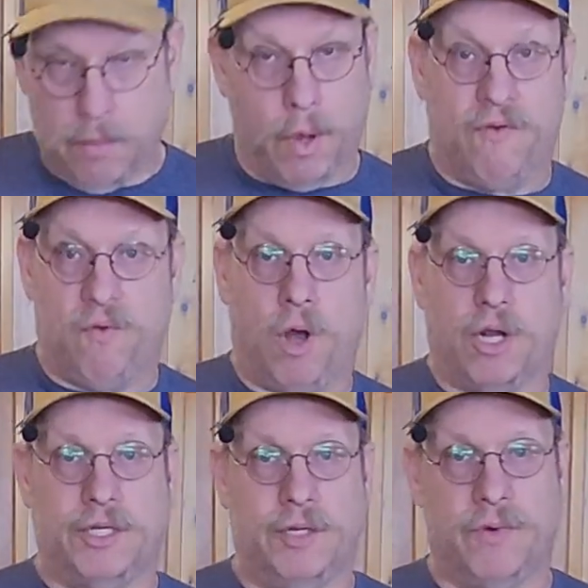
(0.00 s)
But we
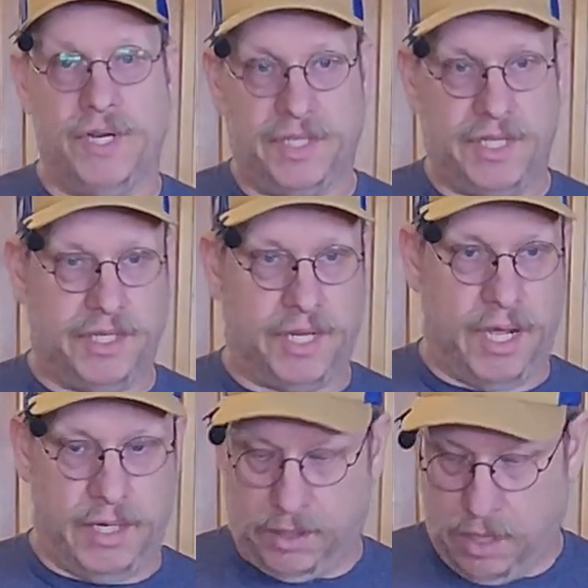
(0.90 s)
washed and rinsed these
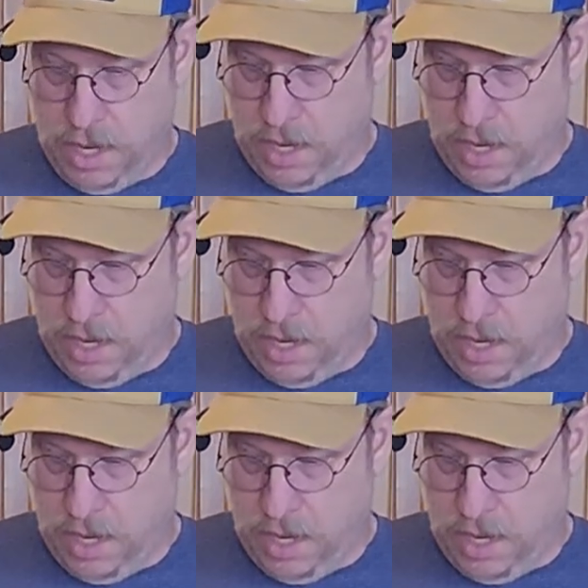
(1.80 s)
guys,